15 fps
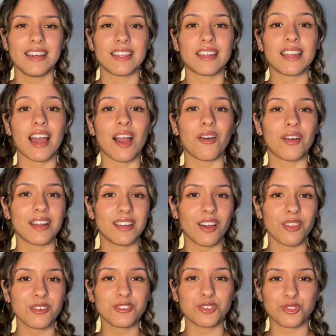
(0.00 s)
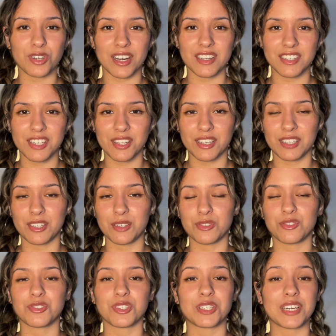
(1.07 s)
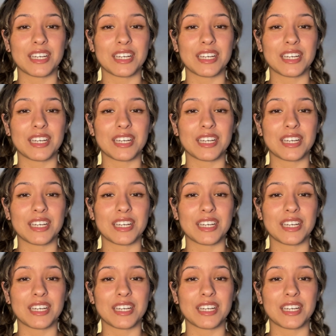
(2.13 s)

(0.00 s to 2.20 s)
Now, another strategy you can use to your